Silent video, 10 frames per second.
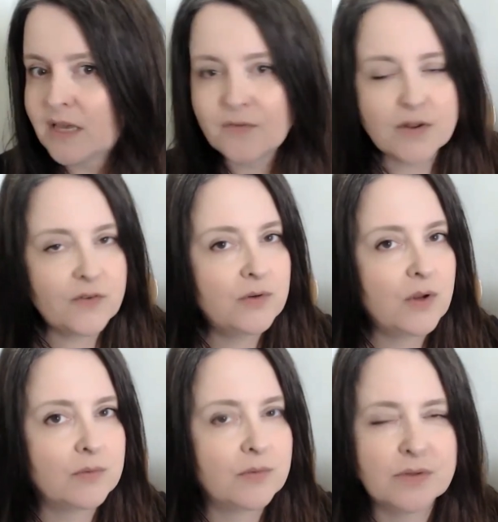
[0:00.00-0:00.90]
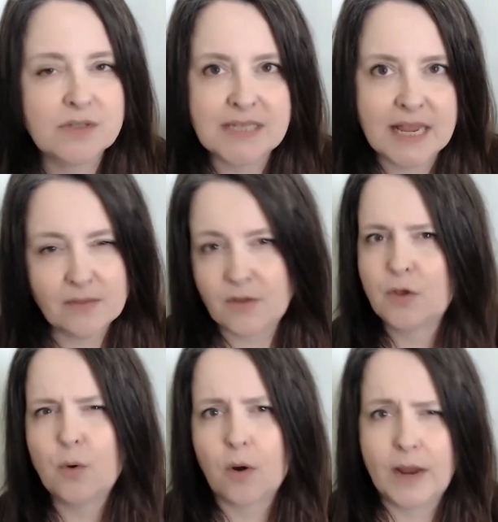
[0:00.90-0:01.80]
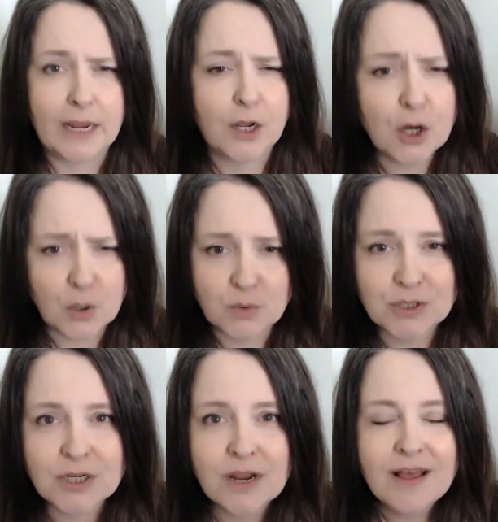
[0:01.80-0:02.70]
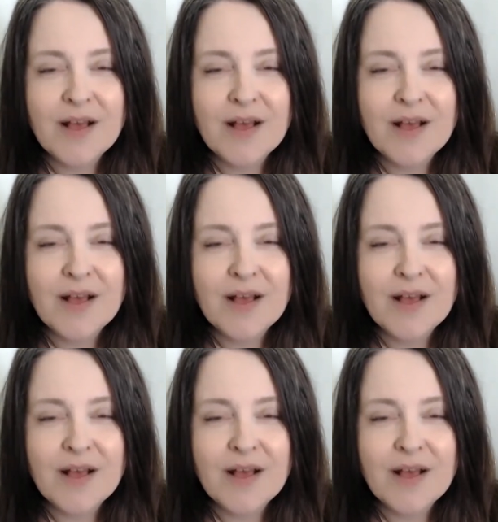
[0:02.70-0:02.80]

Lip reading: even if you don't say that you're a coach,